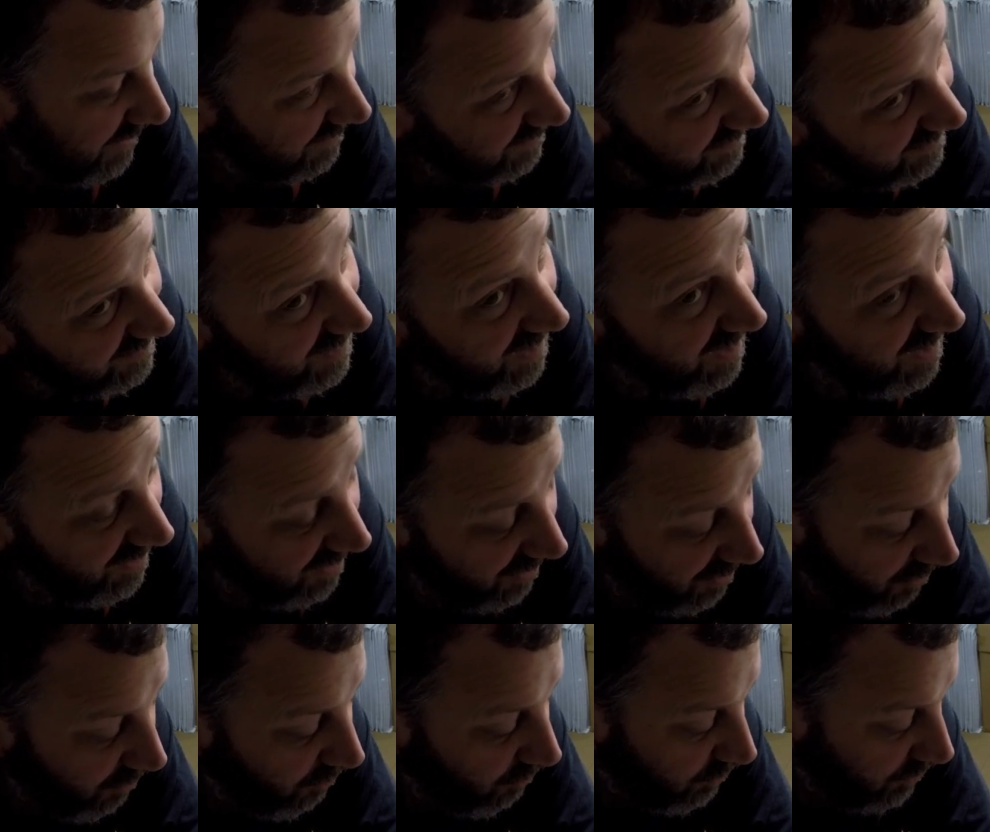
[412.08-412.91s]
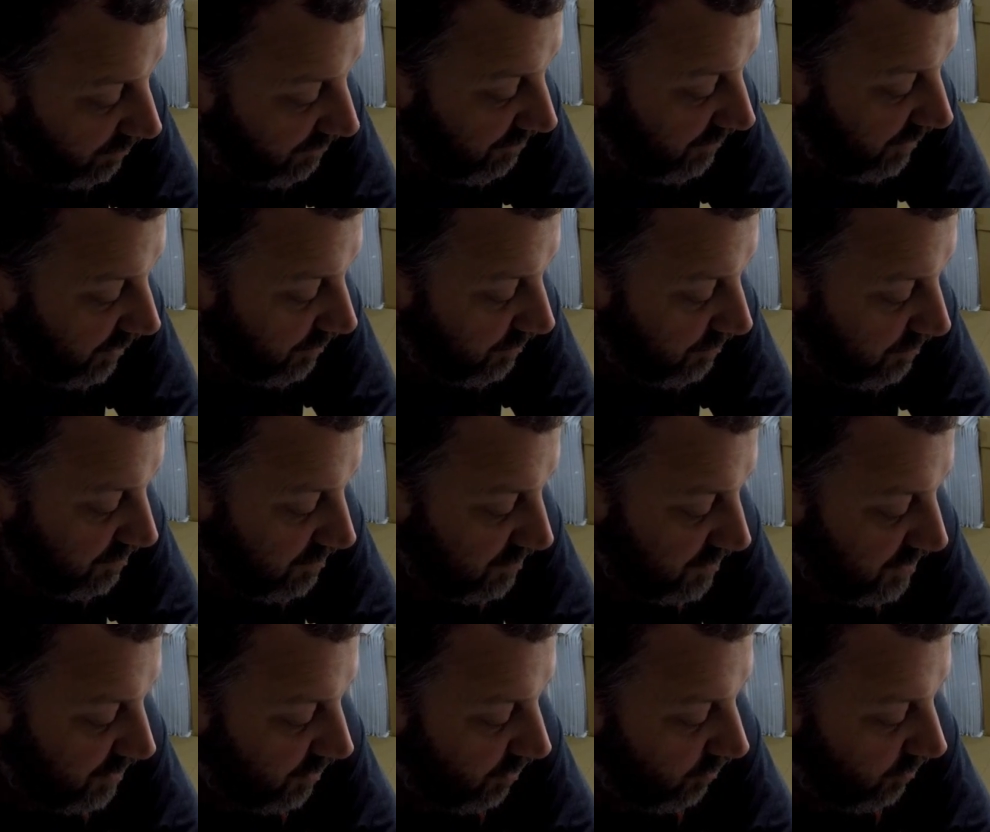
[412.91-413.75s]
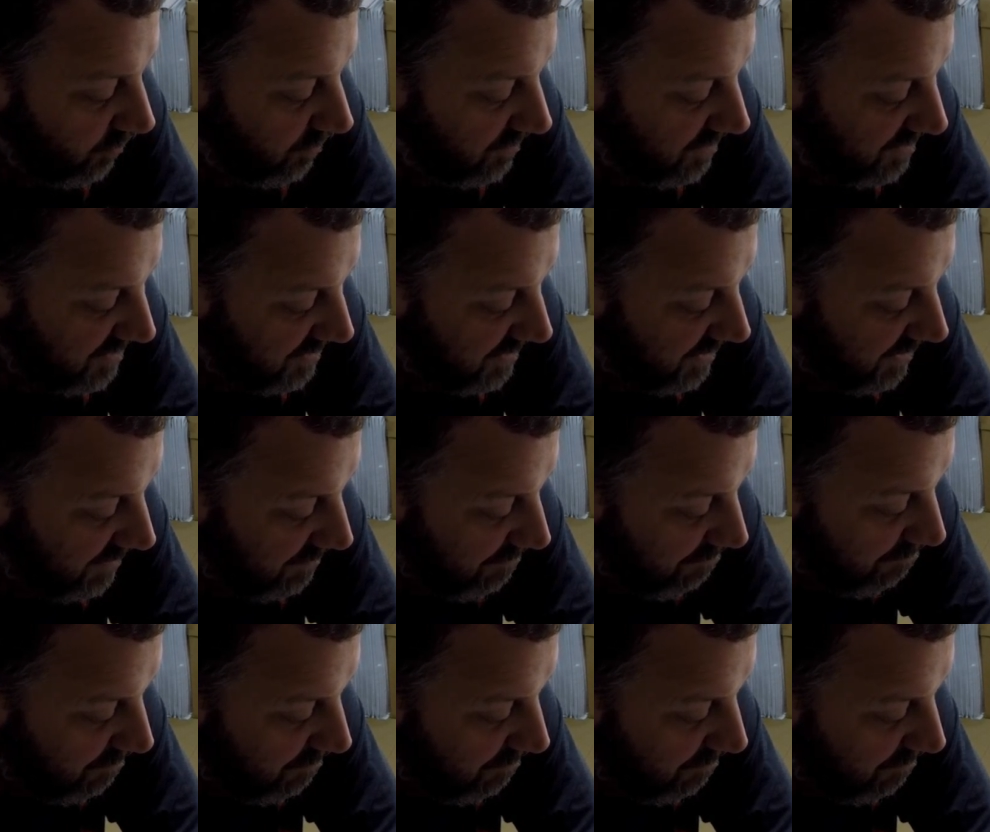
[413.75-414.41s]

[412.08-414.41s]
not all of those are the same